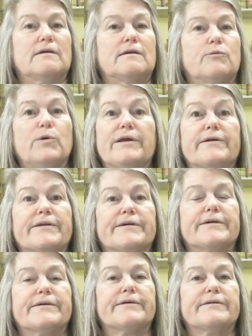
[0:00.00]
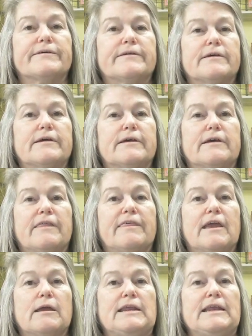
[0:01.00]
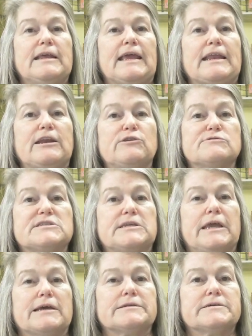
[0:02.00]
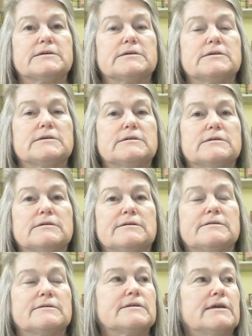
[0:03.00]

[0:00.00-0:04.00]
Weird. I think I need to get a new stand. Huh.